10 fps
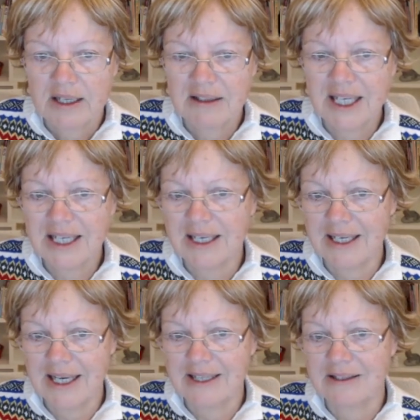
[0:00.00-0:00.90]
They can
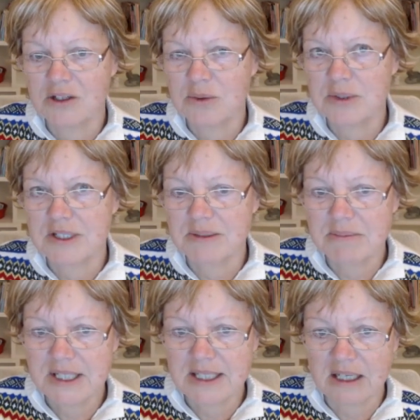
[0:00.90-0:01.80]
get those
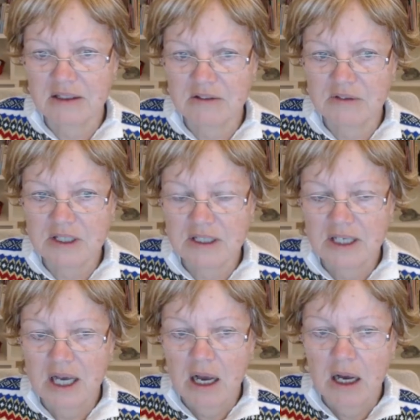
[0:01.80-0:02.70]
themselves.
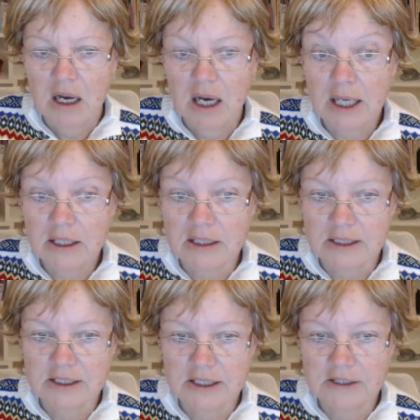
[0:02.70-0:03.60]
I'd
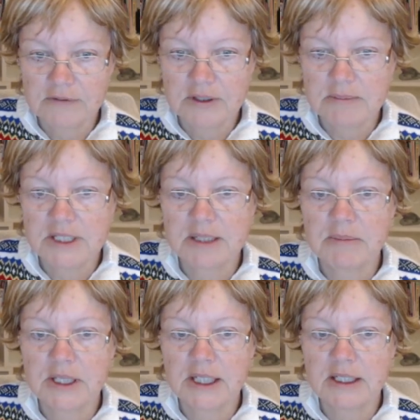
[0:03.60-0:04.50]
like to give them
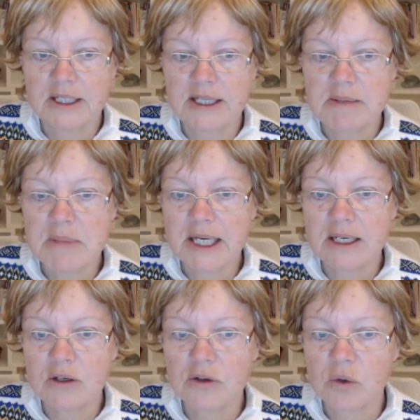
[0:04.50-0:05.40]
something that they might
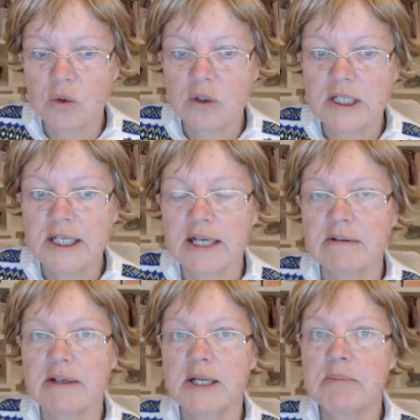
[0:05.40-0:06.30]
not
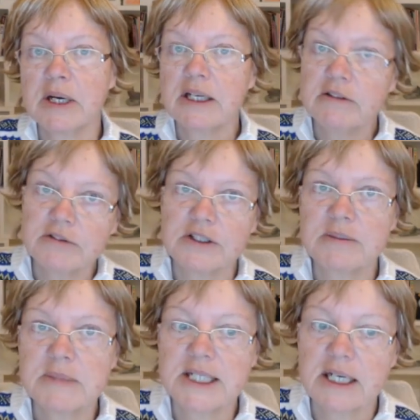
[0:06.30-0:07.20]
ordinarily buy for
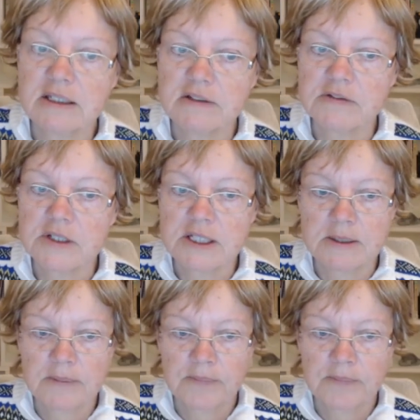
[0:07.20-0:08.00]
themselves.